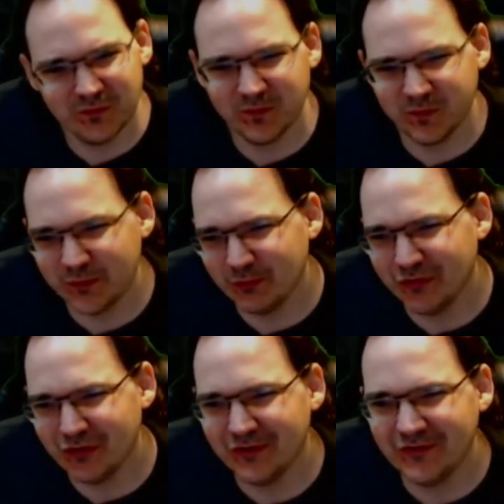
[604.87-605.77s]
You
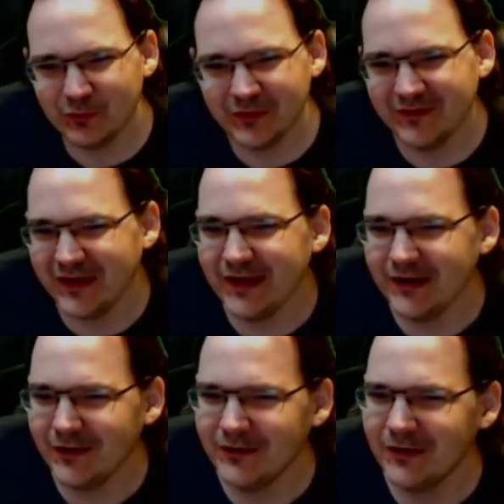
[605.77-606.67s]
could sort of take it
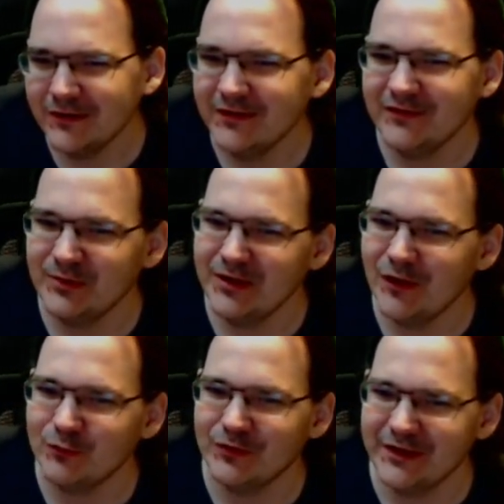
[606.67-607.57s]
out of context, but not
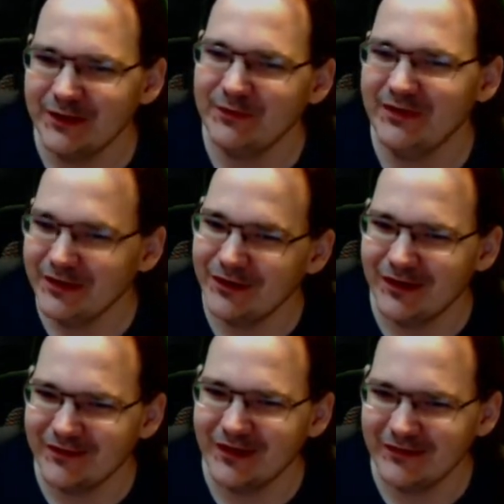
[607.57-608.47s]
really. It was in
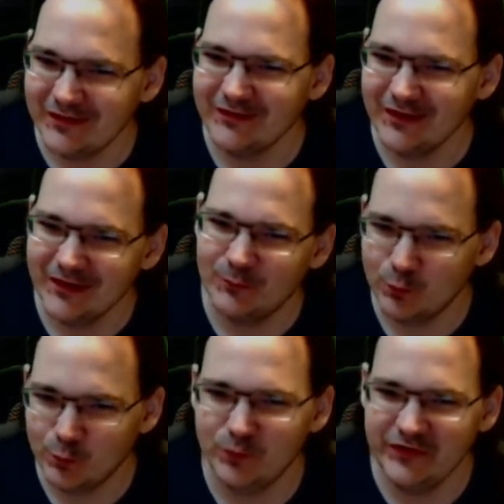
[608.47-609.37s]
context. He said
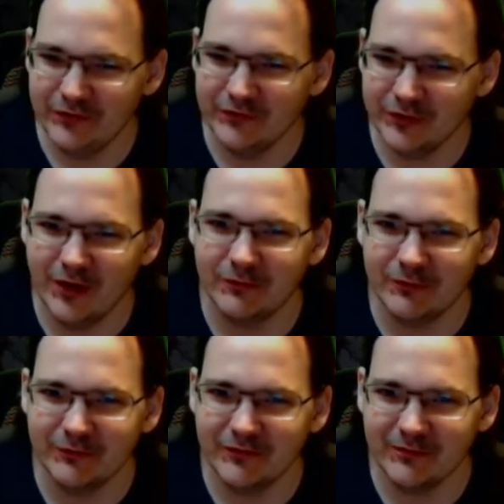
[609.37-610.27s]
cheaters are
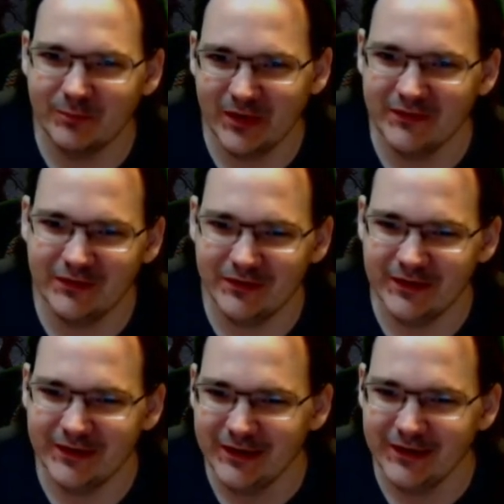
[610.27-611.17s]
cockroaches, basically.